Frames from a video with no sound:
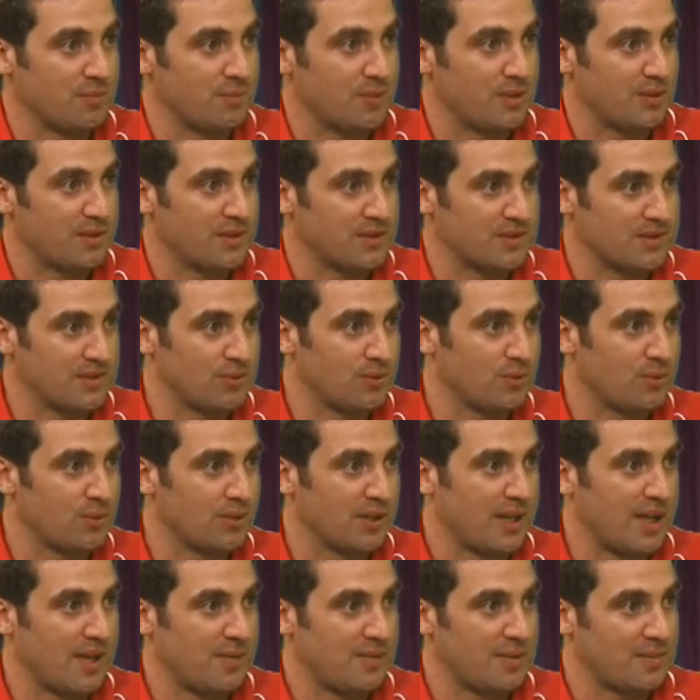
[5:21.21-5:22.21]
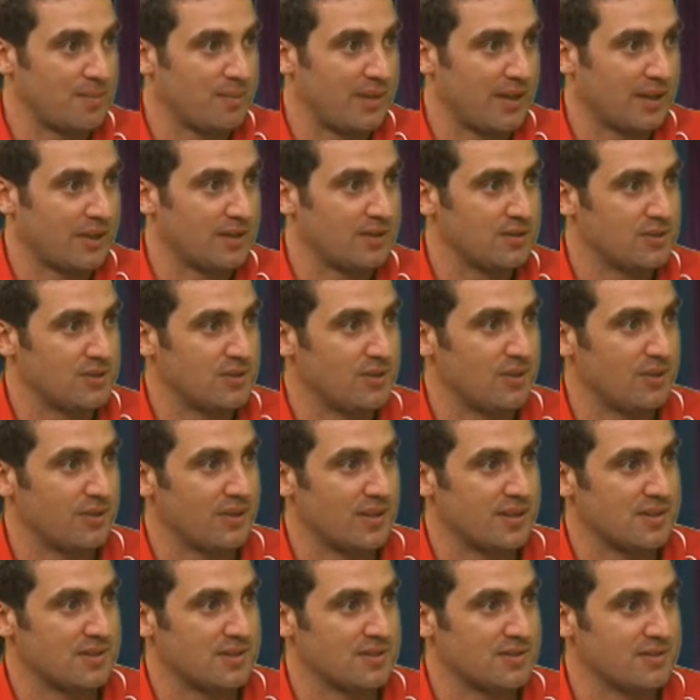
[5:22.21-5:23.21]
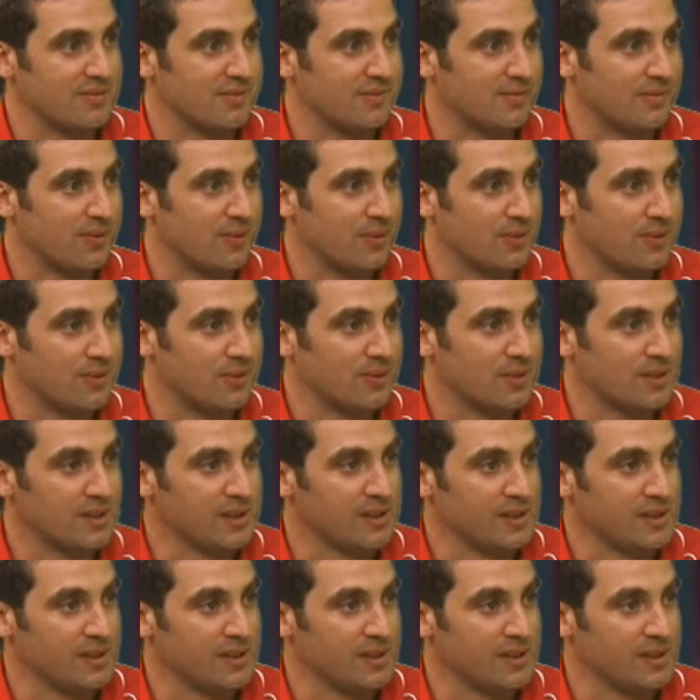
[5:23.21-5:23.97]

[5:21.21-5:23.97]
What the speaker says: when this law came in back in 2004,